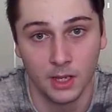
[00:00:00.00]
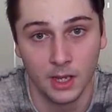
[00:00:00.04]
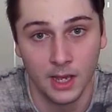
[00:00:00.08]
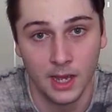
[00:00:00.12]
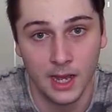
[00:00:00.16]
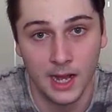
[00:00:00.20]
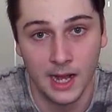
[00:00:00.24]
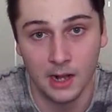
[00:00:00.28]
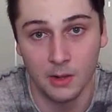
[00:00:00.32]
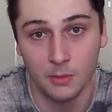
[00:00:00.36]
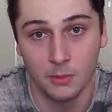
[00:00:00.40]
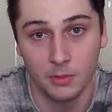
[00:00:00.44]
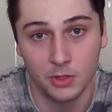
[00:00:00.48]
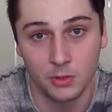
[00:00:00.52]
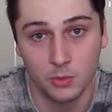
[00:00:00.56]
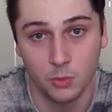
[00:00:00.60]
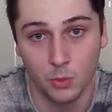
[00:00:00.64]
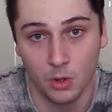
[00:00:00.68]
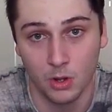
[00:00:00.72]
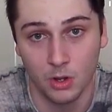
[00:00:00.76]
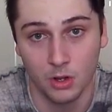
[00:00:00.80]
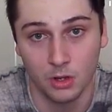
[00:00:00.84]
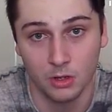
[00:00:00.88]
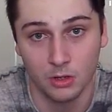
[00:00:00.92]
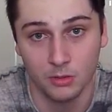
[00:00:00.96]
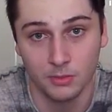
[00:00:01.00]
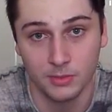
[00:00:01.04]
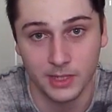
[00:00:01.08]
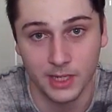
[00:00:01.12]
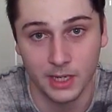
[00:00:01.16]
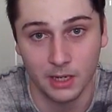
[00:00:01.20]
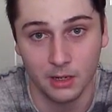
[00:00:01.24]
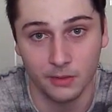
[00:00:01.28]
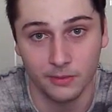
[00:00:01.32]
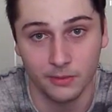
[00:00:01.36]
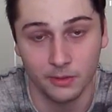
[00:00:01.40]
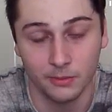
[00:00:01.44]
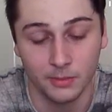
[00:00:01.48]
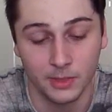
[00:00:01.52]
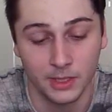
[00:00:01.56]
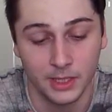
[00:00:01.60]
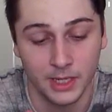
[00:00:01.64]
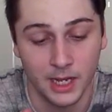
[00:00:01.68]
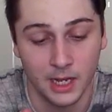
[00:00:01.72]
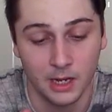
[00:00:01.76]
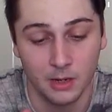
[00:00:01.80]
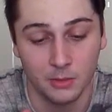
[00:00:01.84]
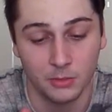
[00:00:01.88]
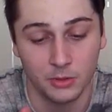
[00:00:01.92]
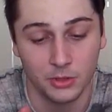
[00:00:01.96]
how much water comes out of them and
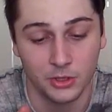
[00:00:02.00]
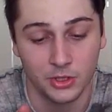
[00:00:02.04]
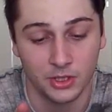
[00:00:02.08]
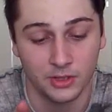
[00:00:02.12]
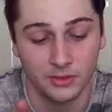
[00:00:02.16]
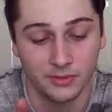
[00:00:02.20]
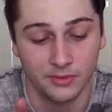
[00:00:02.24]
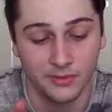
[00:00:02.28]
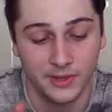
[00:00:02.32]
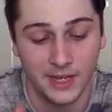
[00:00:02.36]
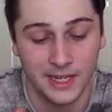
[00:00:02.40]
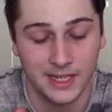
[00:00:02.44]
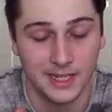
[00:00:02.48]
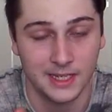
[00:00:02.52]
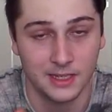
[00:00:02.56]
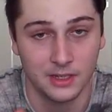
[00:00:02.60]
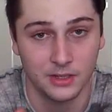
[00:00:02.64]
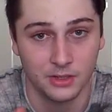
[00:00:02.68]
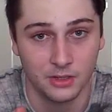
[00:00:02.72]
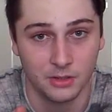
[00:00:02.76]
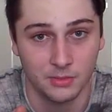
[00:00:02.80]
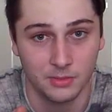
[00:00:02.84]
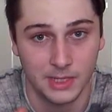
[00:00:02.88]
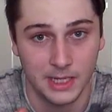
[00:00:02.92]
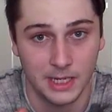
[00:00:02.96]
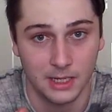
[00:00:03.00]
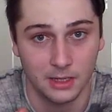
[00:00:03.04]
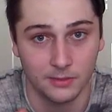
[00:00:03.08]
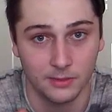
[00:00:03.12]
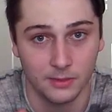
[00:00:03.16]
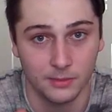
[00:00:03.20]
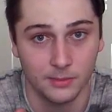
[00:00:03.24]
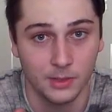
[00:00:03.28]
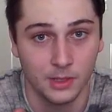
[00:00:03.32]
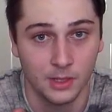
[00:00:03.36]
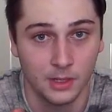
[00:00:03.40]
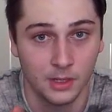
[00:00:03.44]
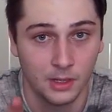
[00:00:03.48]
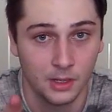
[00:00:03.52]
how much fattiness comes out of them.